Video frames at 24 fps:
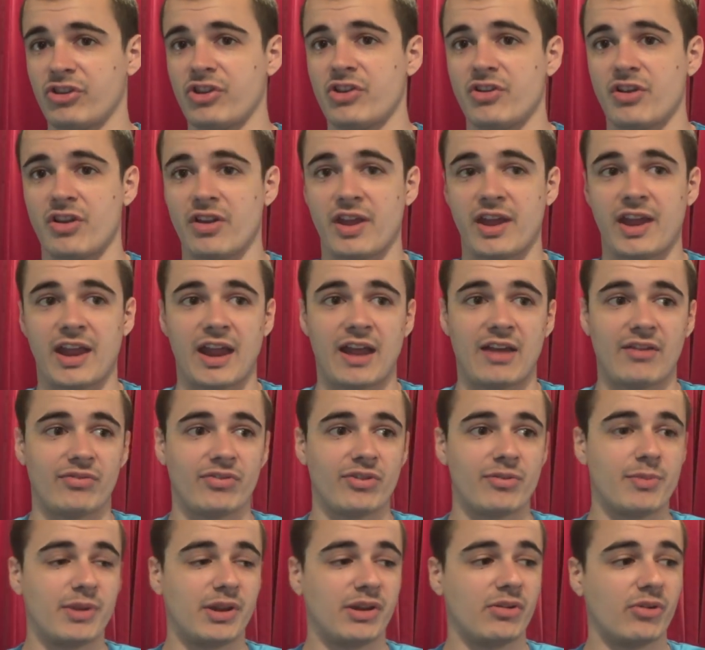you know, they have
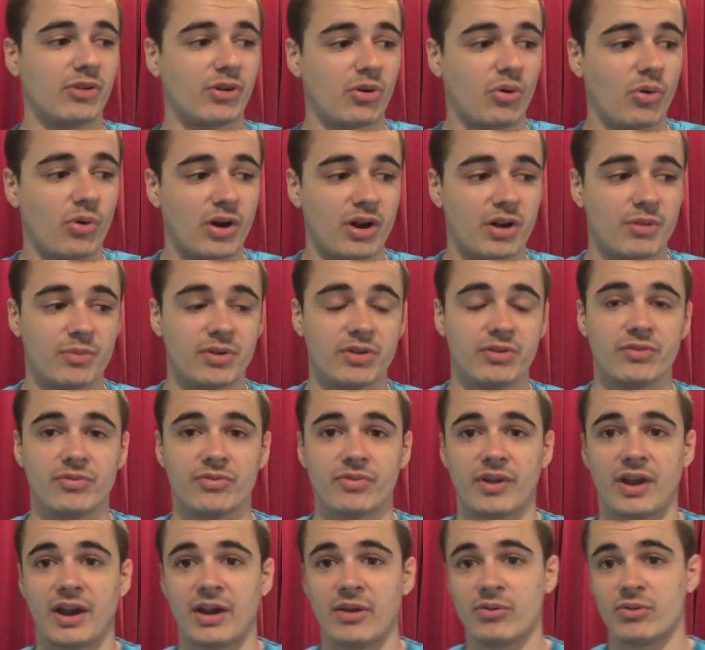to meet a requirement
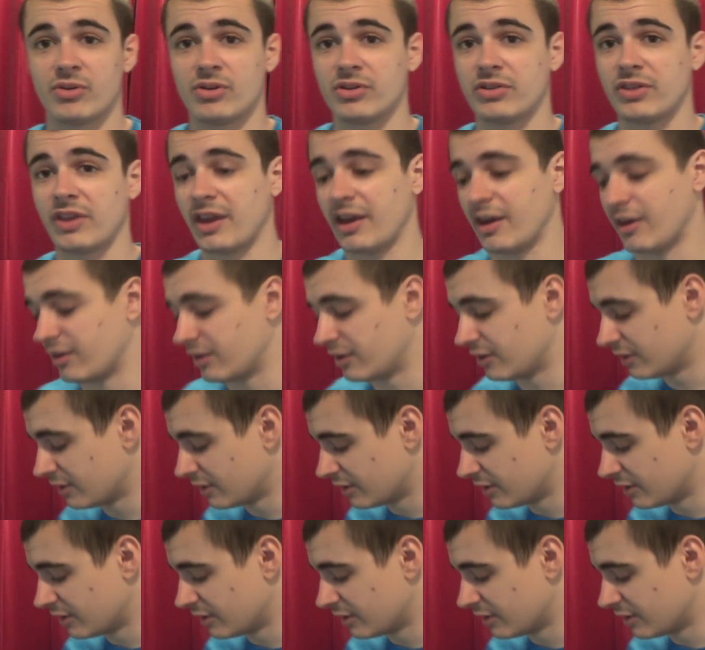for how good they are.